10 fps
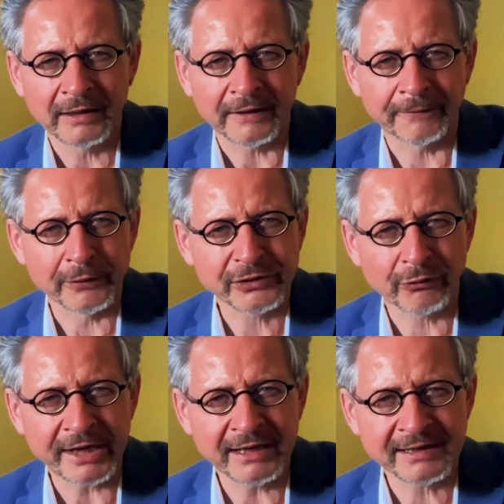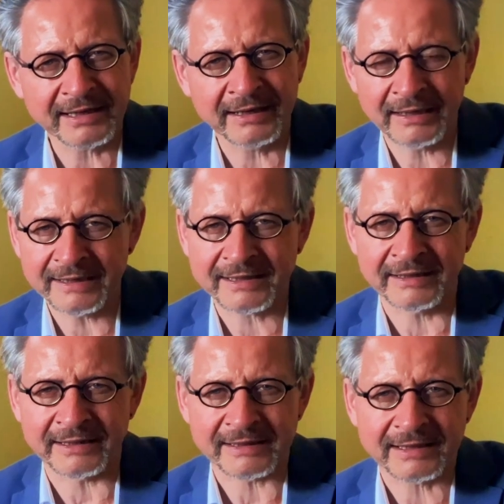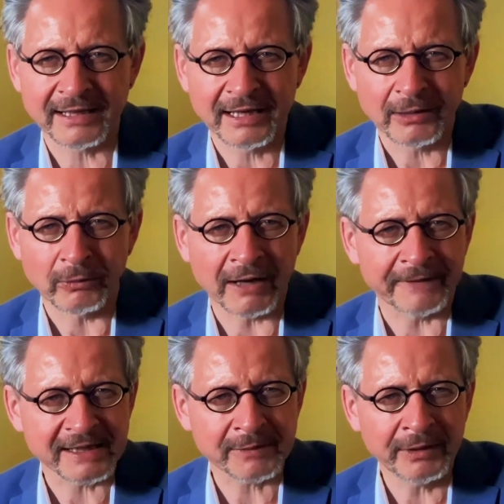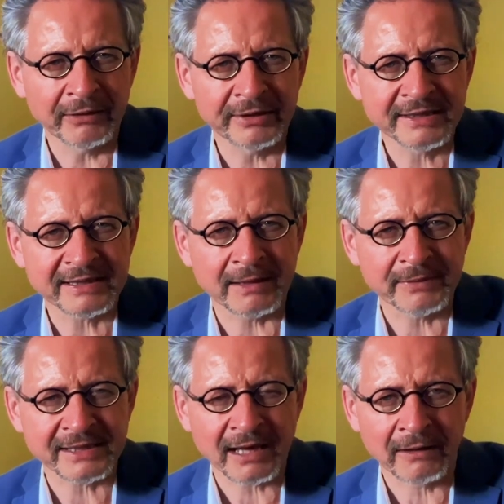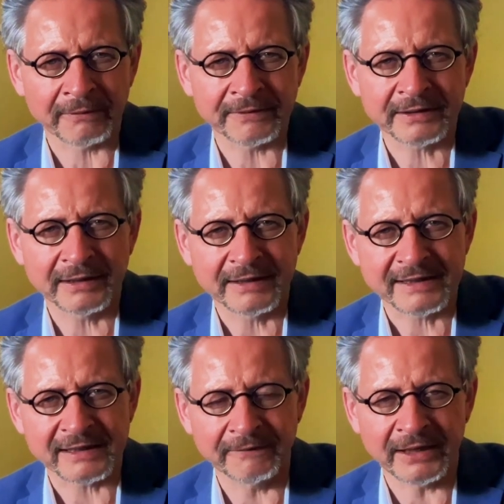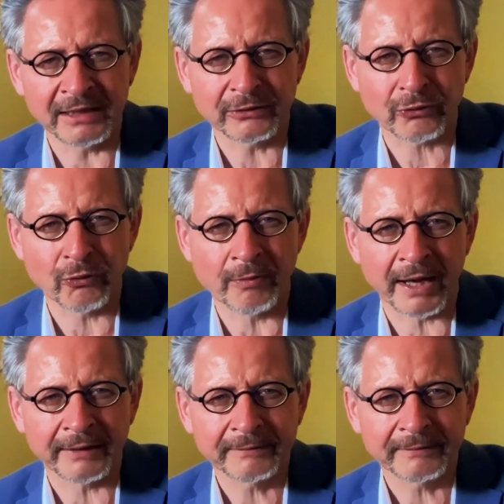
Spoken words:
the first readers and listeners will have experienced themselves severe trauma.